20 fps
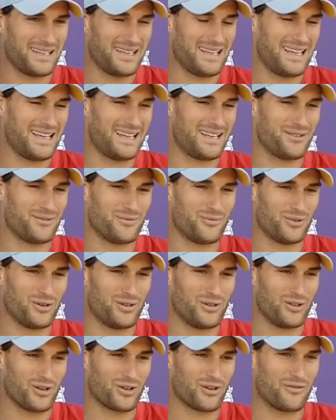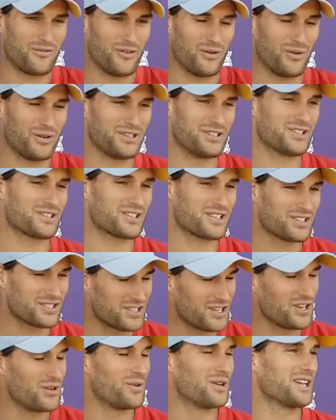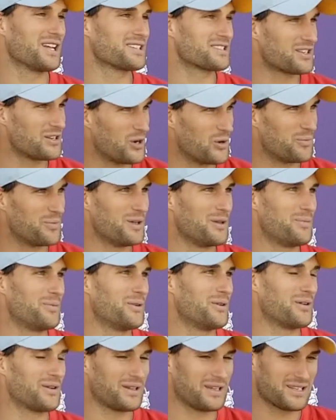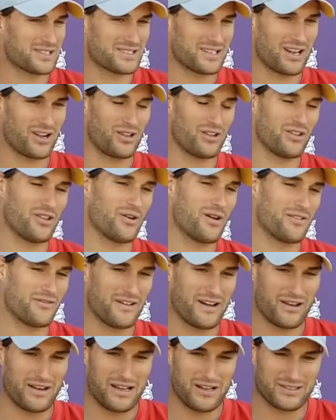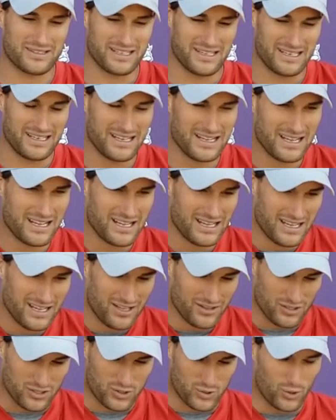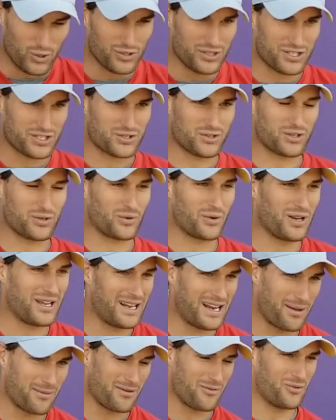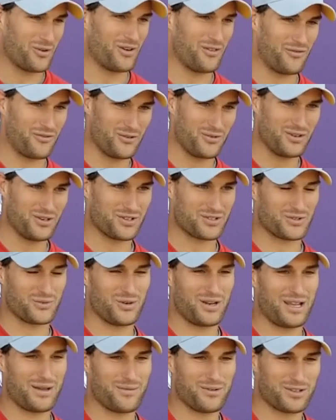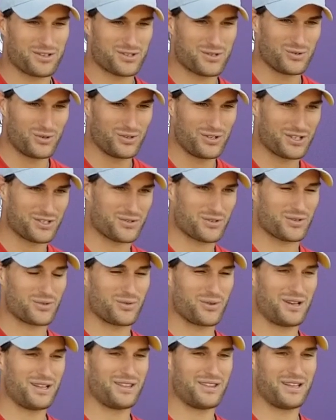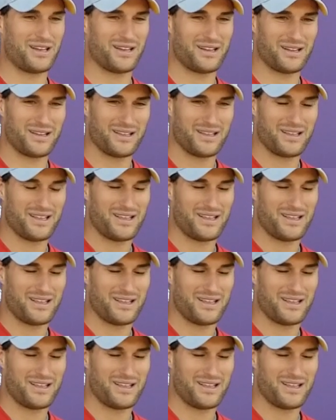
and we're looking forward to just continuing to get to know people and get settled. Although I found out that the school district we're in, I mean, we're a few years away, but the school district we're in, the